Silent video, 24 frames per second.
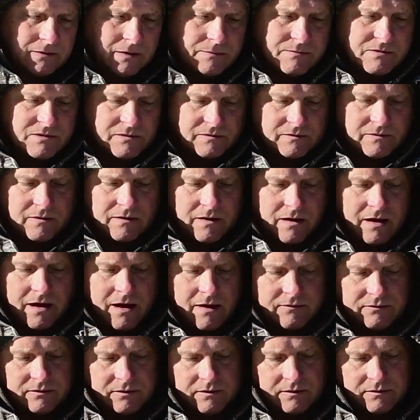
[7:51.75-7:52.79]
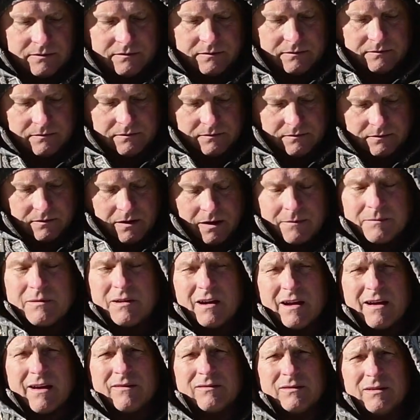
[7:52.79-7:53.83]
I'm going to have to
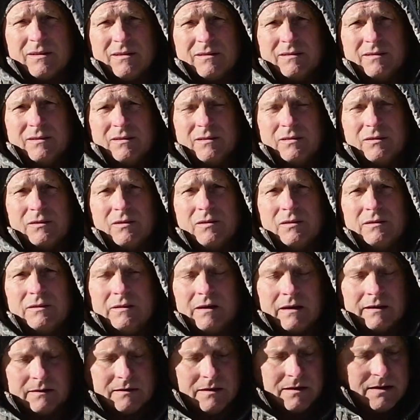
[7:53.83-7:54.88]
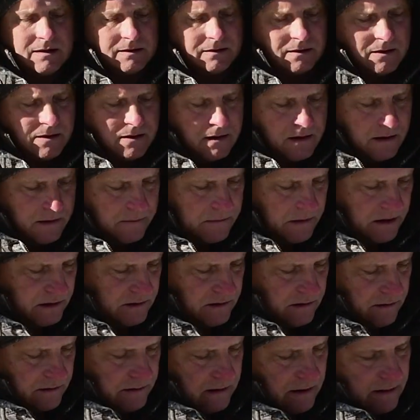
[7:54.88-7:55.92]
use good technique, make
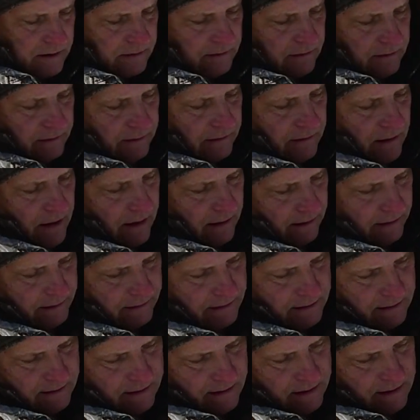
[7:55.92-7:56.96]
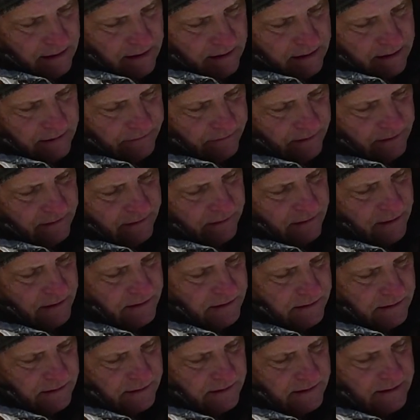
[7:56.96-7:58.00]
sure things are solid. If I
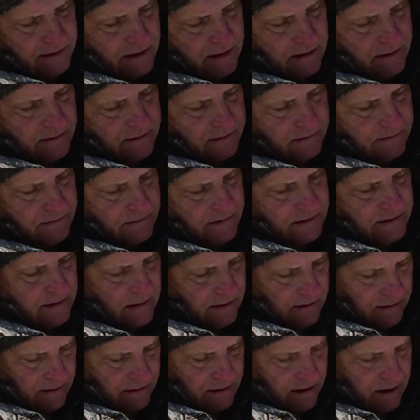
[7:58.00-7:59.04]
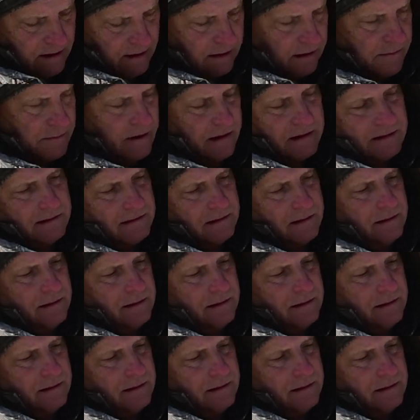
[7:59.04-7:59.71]
stretch this center column out,